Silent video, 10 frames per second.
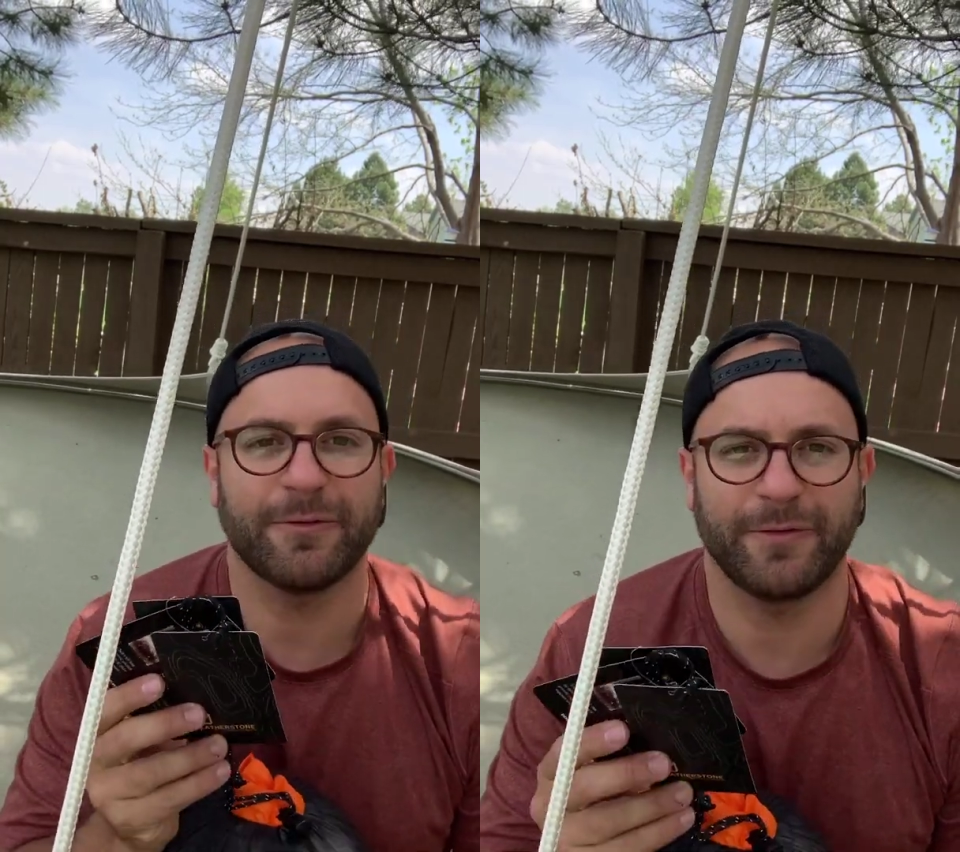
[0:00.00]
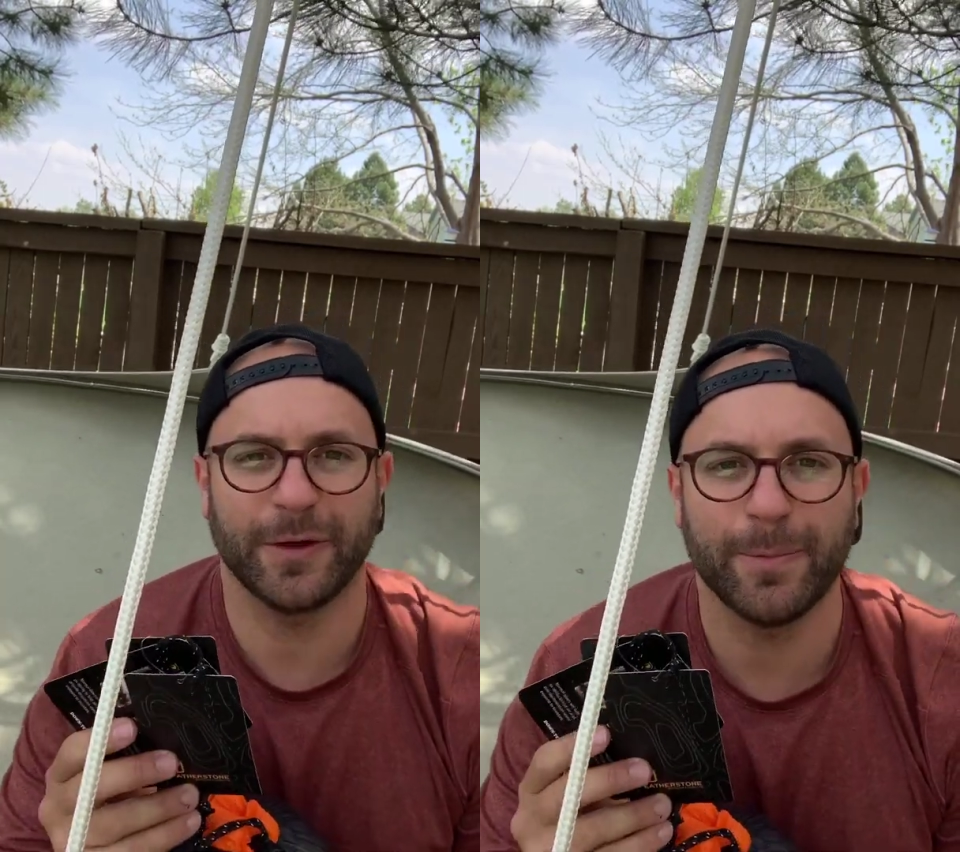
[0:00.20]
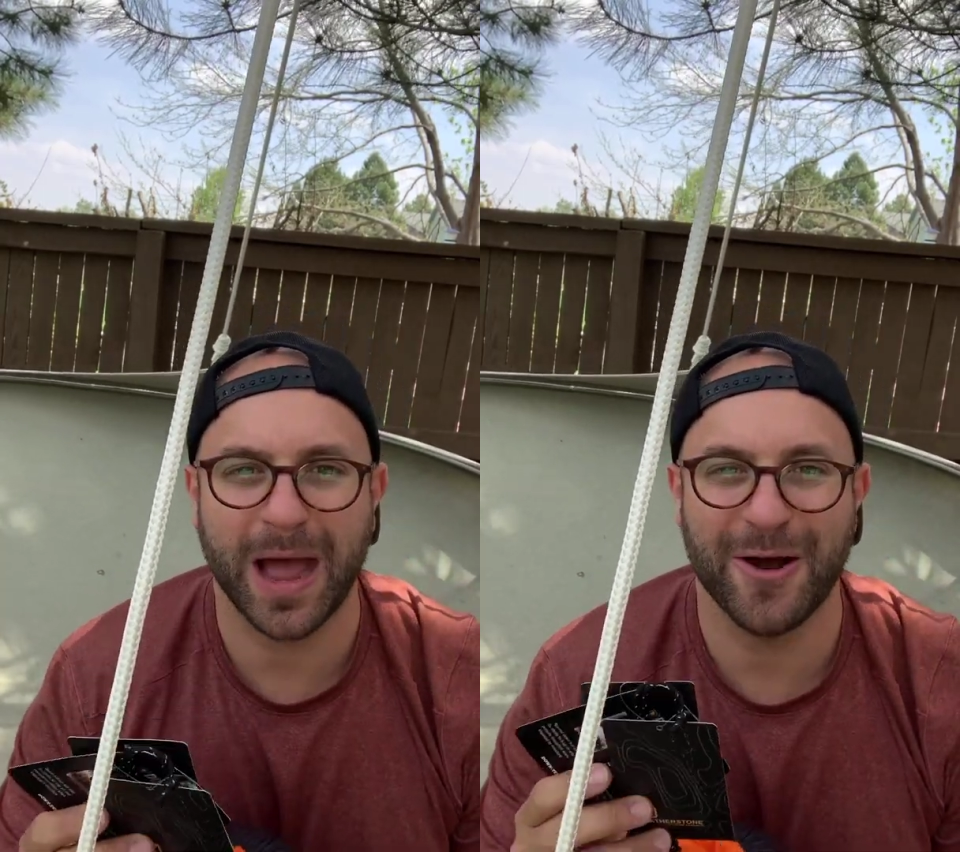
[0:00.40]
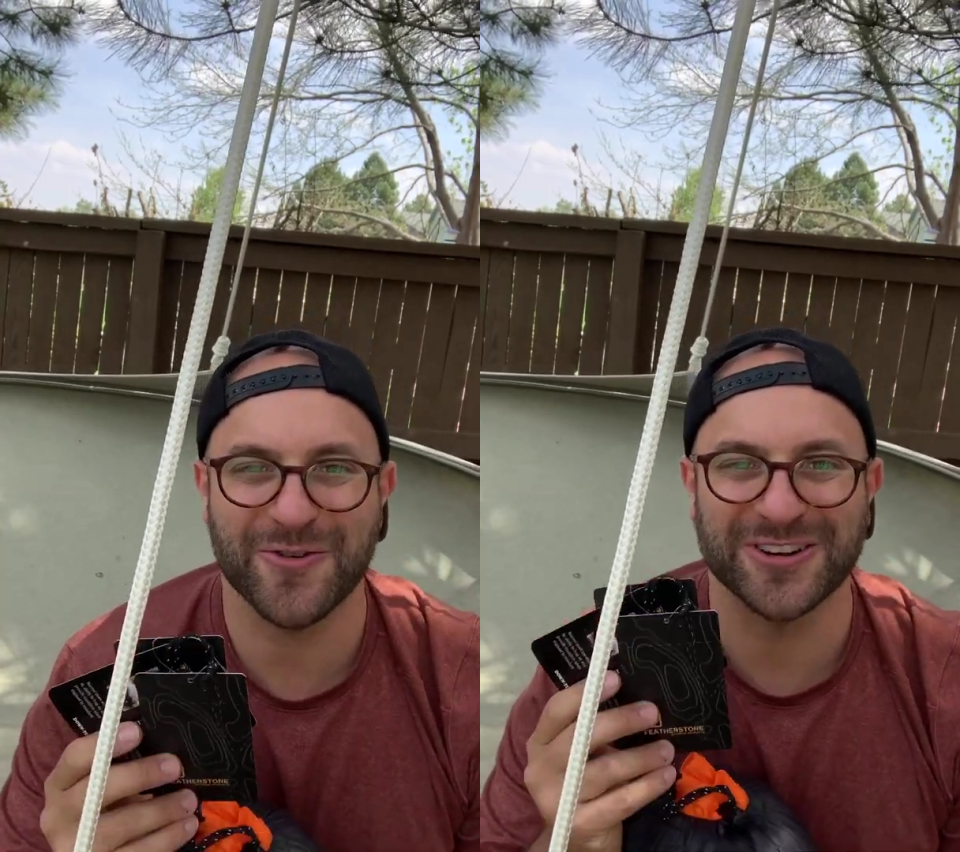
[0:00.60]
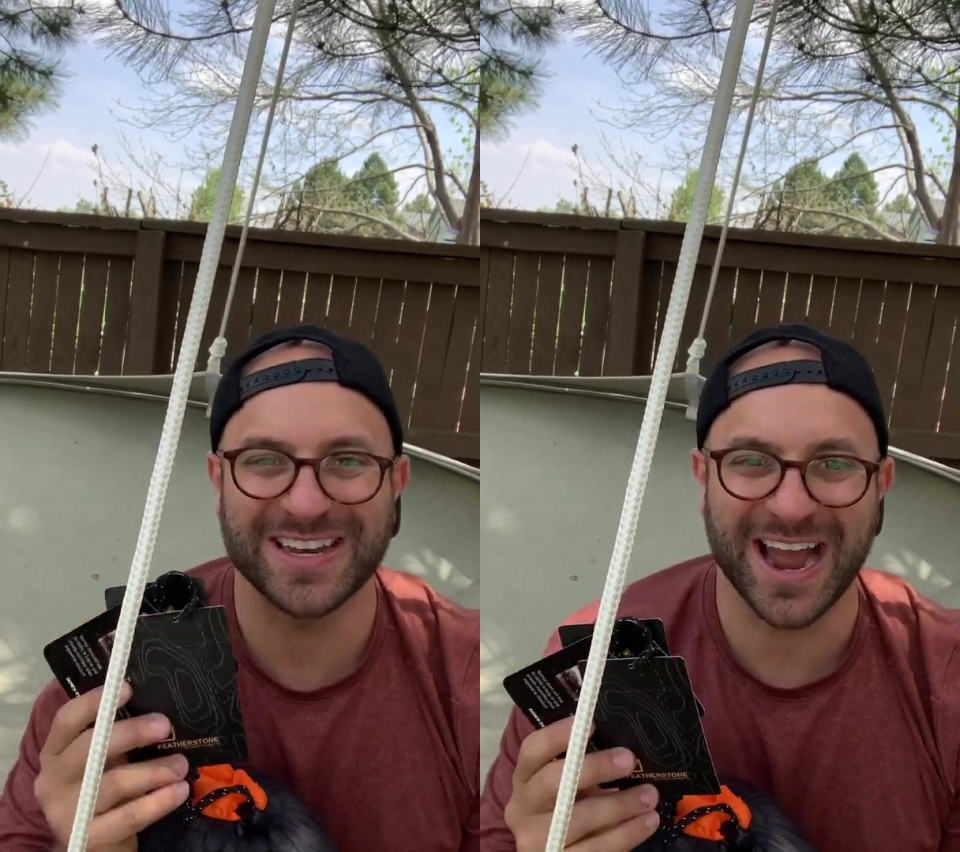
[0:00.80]
fill
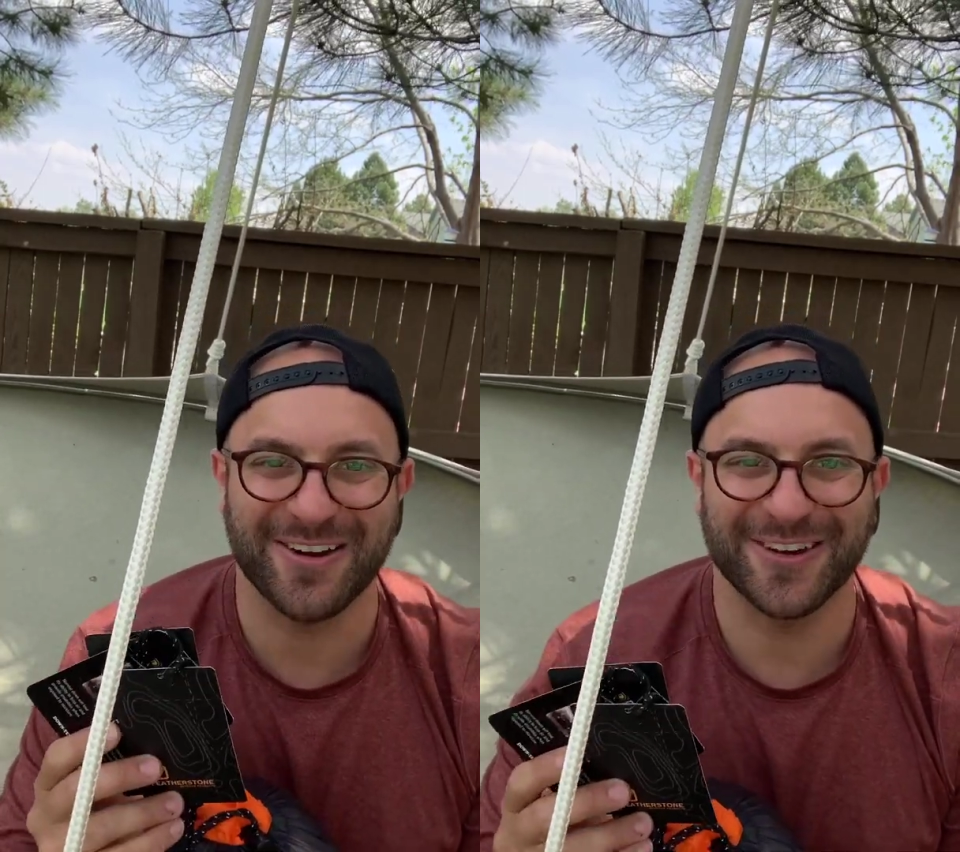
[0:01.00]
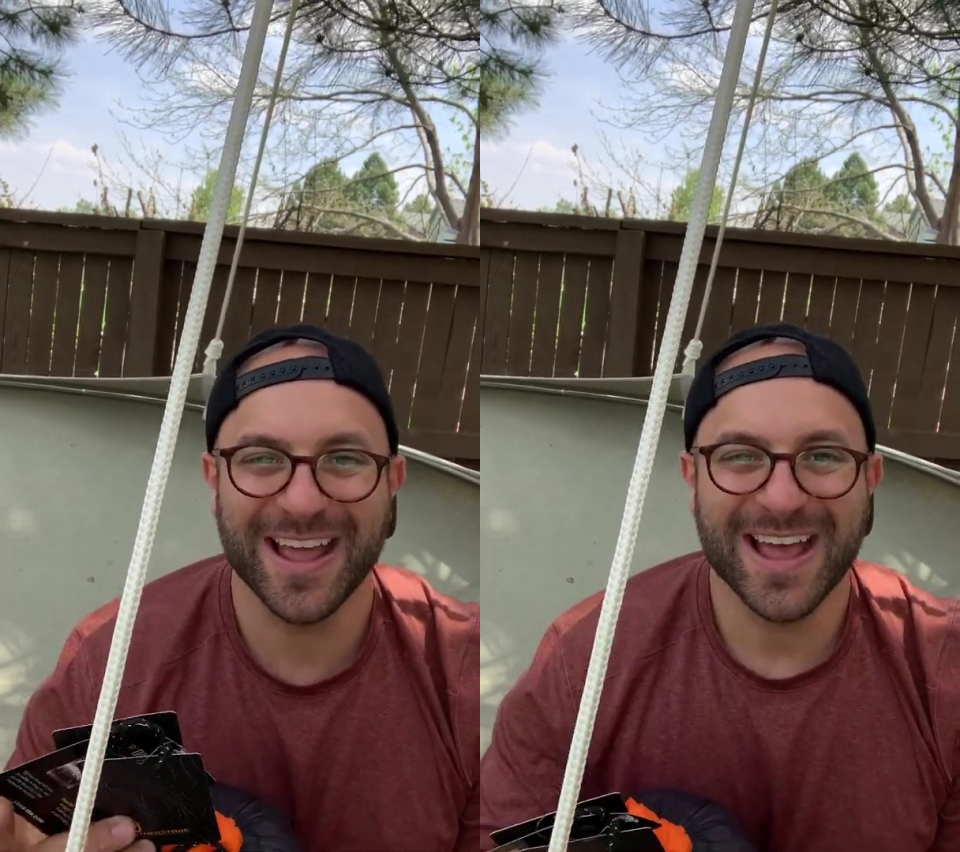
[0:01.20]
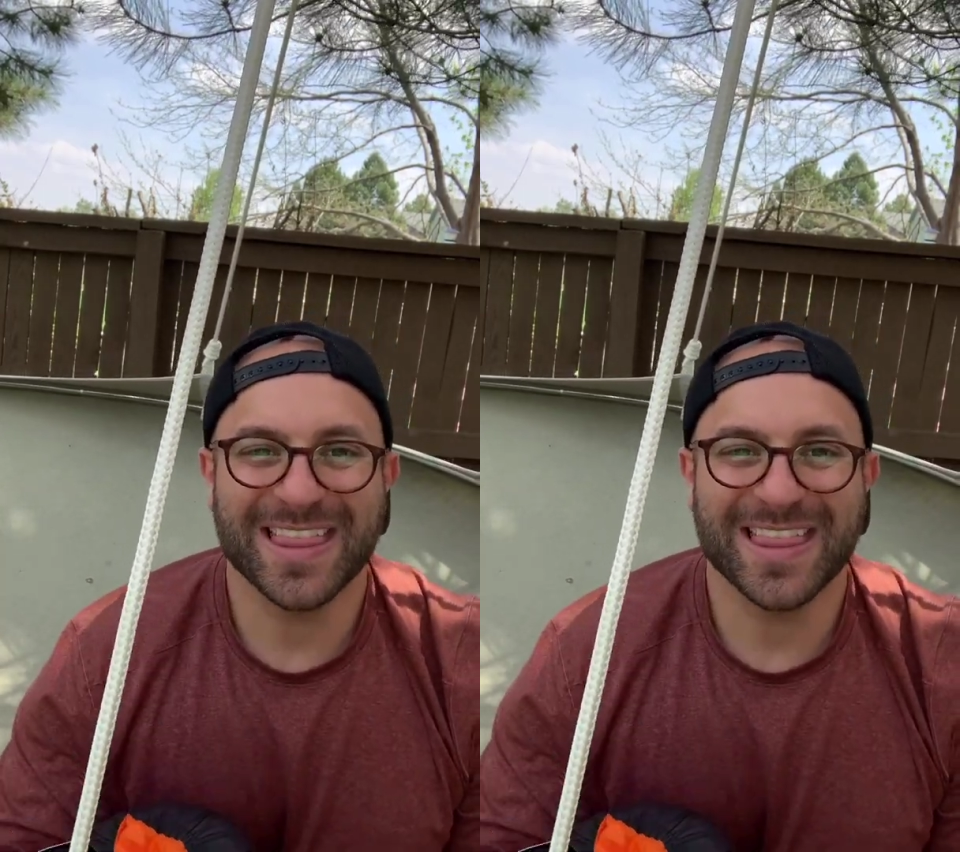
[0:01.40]
power down.